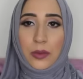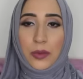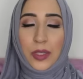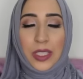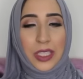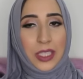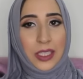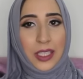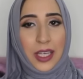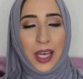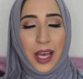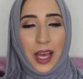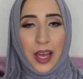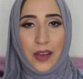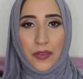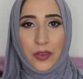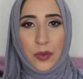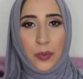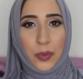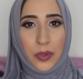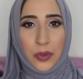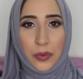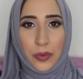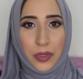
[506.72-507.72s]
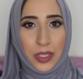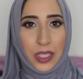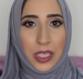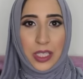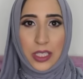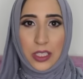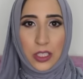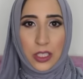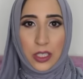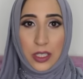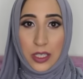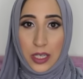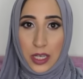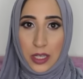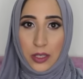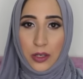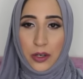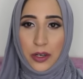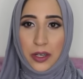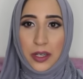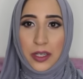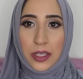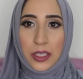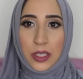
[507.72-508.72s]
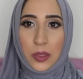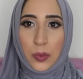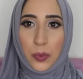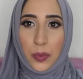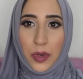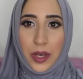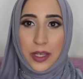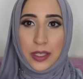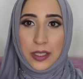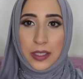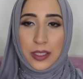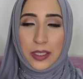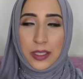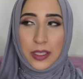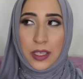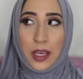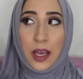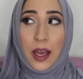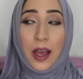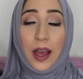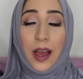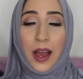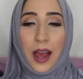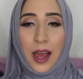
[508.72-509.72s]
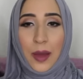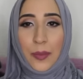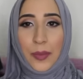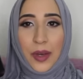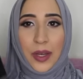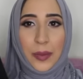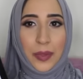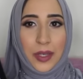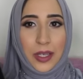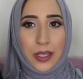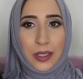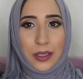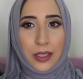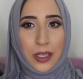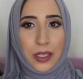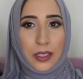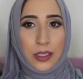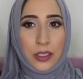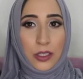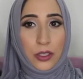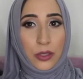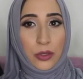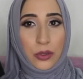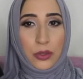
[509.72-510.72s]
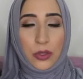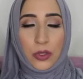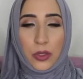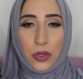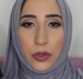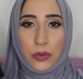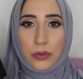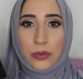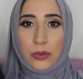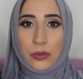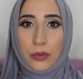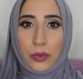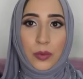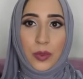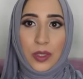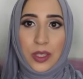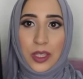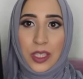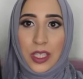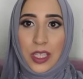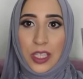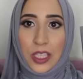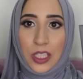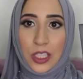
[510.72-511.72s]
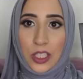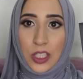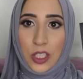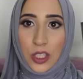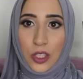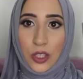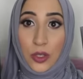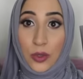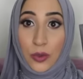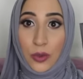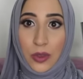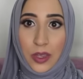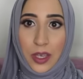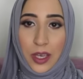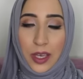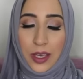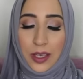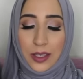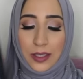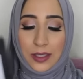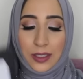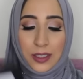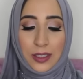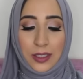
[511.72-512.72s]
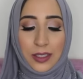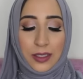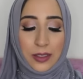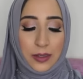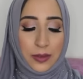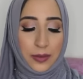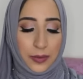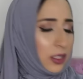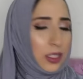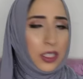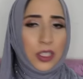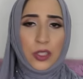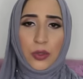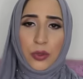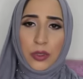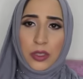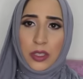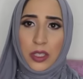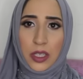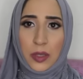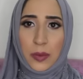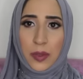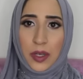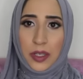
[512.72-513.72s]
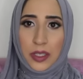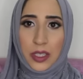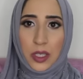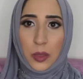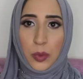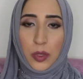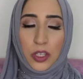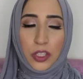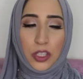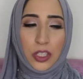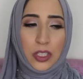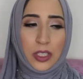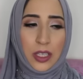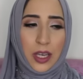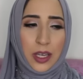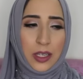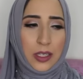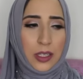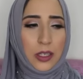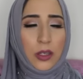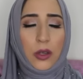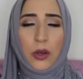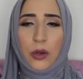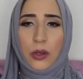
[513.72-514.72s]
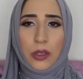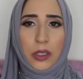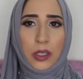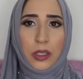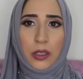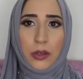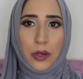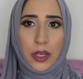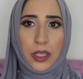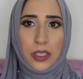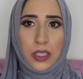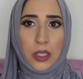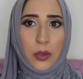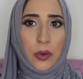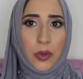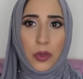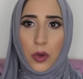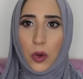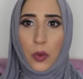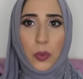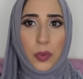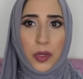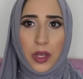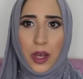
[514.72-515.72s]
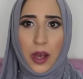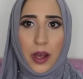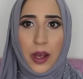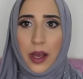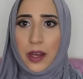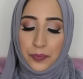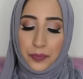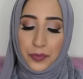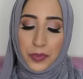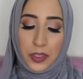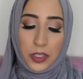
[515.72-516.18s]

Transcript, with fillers: Recently, I haven't been really into nail art, but I might be inclined to do so with these new things. Since we're talking about nail polishes, I did go a little crazy with OPI.